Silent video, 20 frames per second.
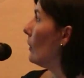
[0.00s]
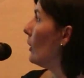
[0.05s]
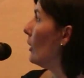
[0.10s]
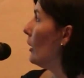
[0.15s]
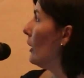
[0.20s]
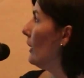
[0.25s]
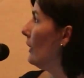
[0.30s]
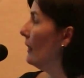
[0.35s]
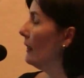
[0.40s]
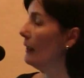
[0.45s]

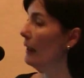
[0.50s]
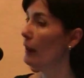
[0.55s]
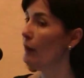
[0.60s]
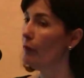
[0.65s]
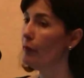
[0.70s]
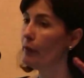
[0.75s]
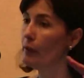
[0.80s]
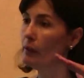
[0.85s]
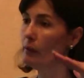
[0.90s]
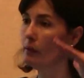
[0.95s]
in
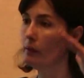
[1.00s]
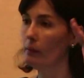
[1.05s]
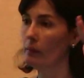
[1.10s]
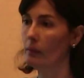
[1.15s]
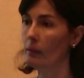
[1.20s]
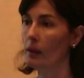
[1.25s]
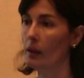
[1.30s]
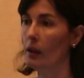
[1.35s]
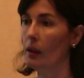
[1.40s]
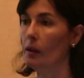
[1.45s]
several,
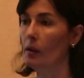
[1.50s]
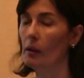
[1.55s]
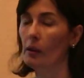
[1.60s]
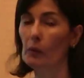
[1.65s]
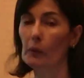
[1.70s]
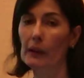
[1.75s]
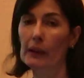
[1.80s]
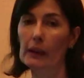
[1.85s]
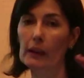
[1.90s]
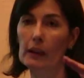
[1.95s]

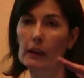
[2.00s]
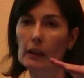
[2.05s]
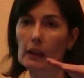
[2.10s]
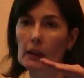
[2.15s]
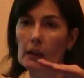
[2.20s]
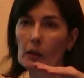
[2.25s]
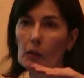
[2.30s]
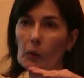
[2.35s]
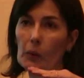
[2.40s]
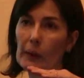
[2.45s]

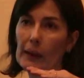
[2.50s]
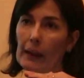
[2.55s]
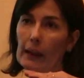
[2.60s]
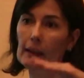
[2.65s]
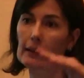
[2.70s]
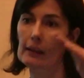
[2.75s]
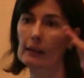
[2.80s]
we can